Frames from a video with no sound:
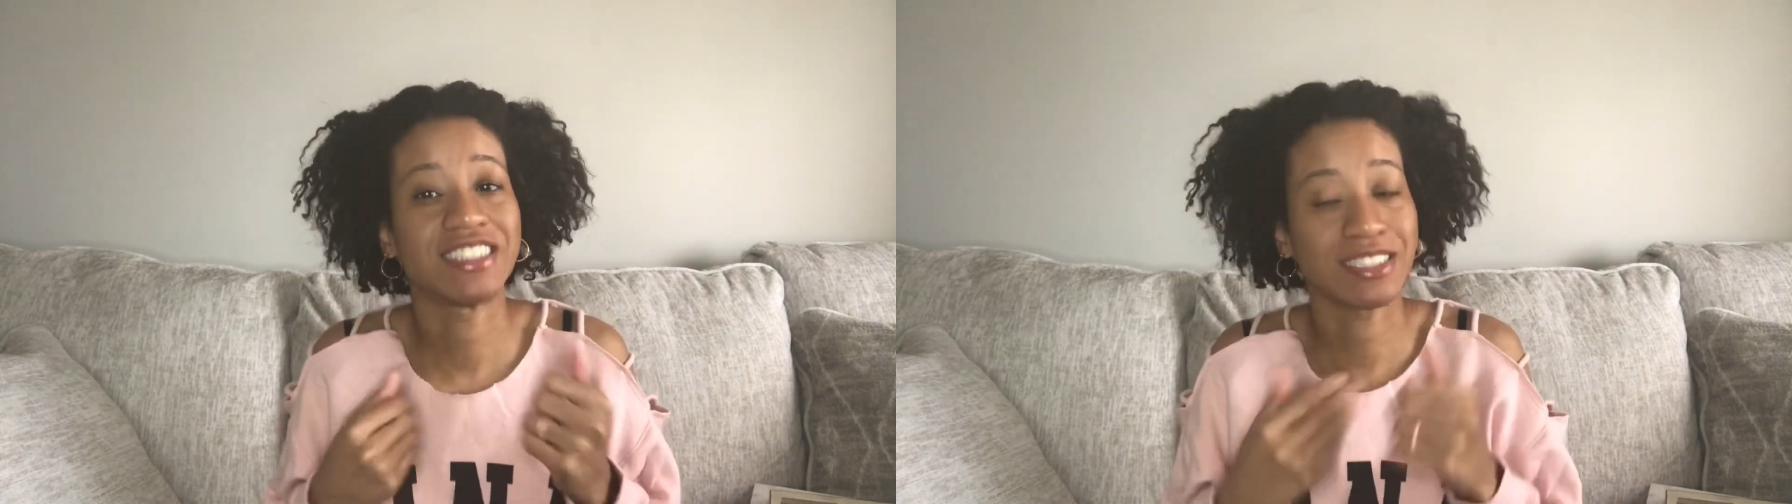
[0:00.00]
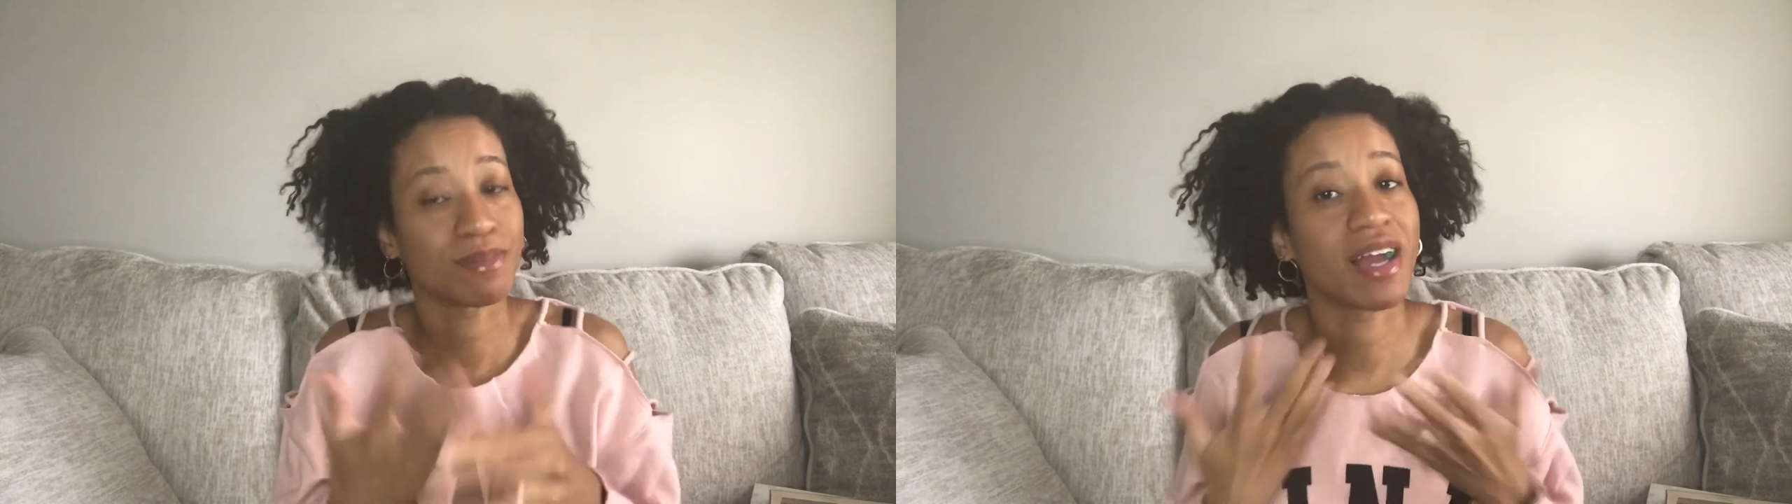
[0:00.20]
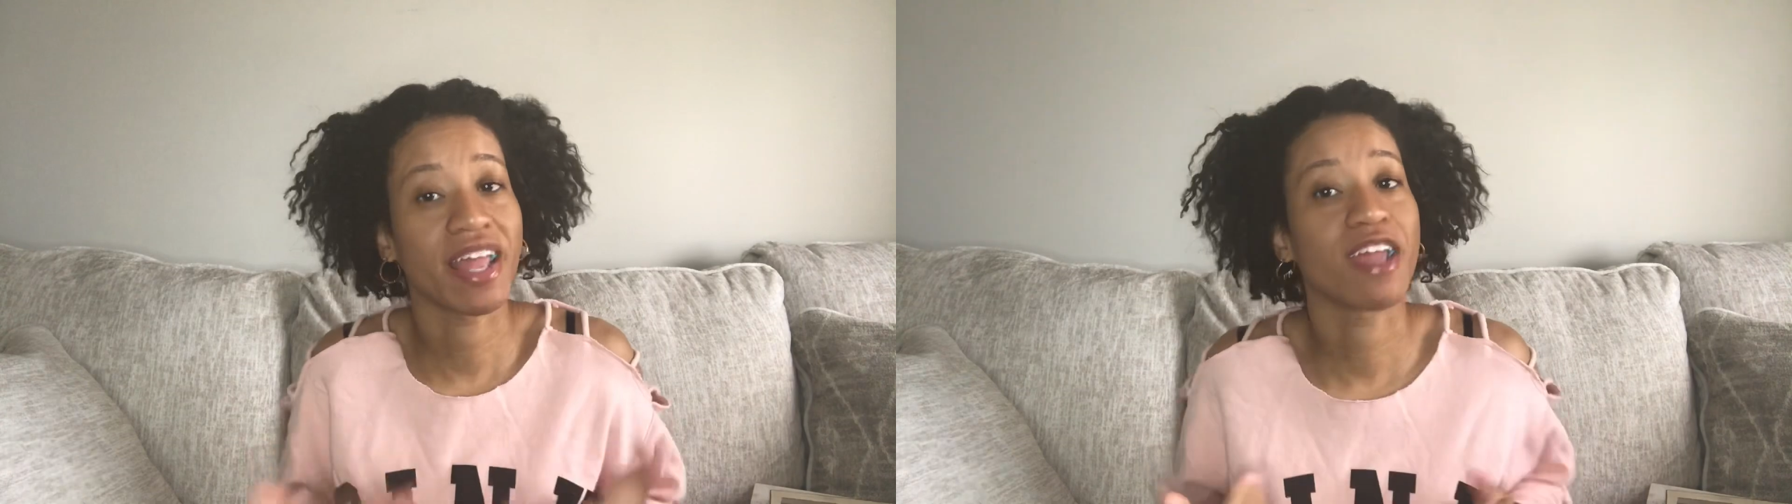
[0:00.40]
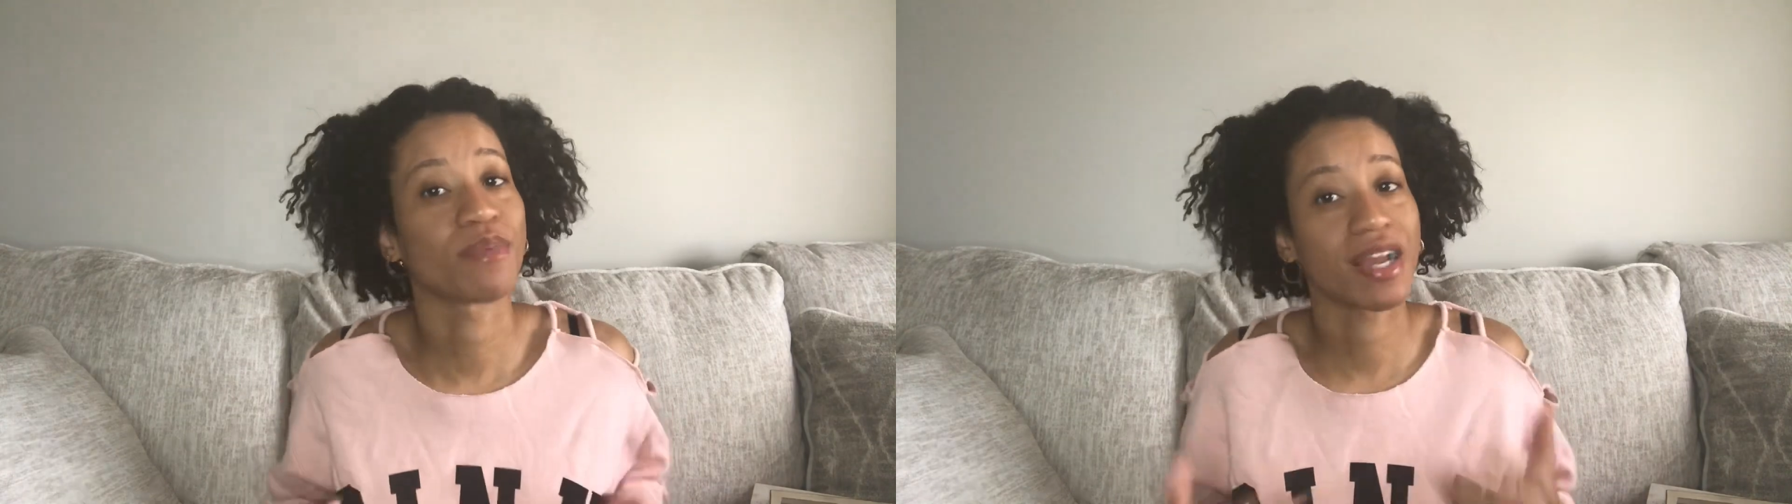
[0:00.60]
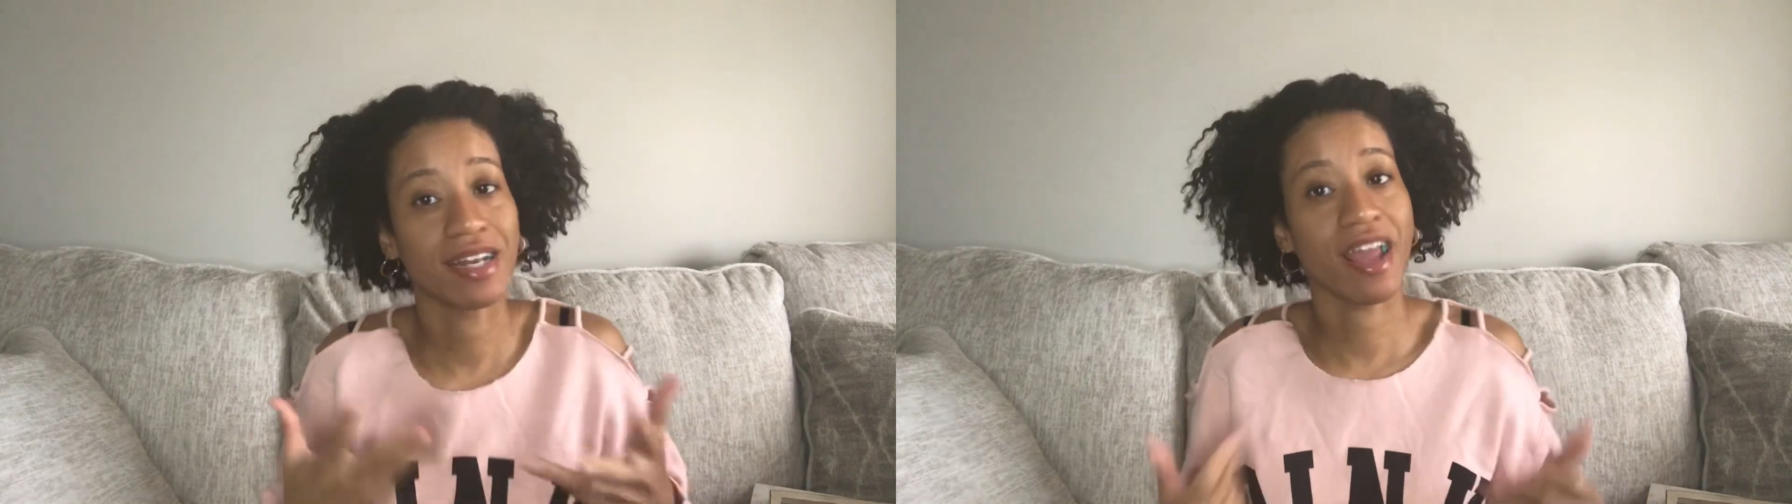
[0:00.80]
in my hand
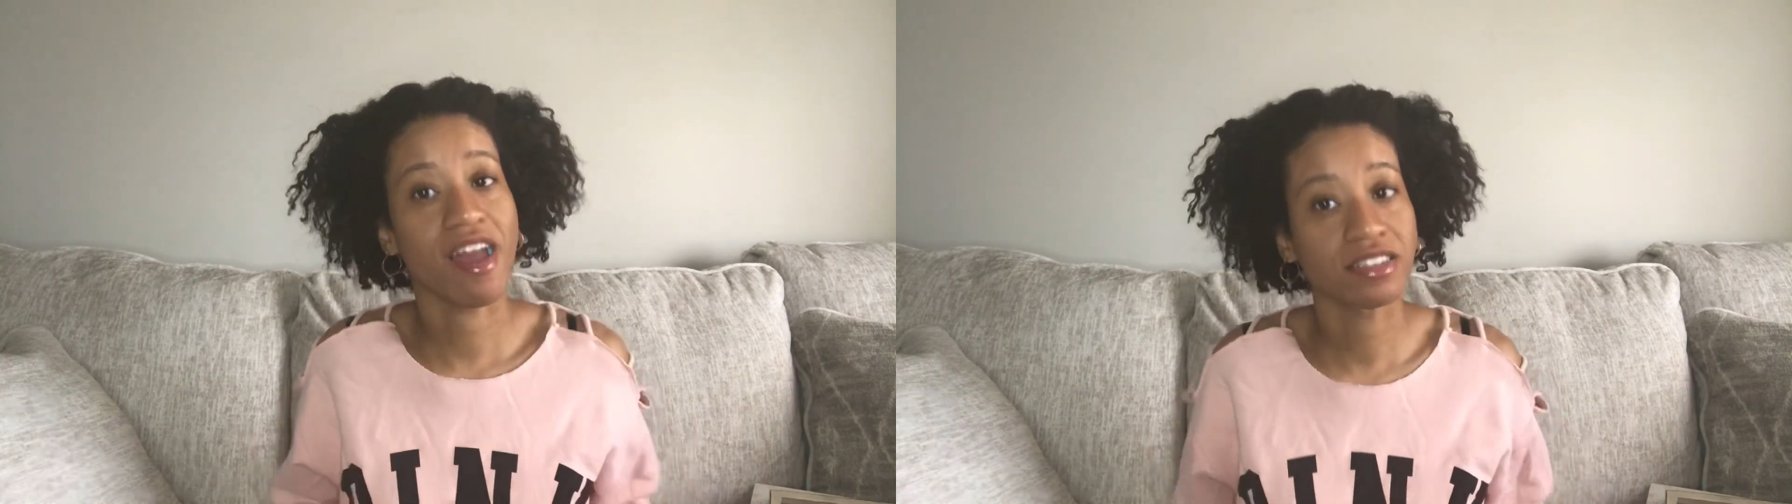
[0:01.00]
right now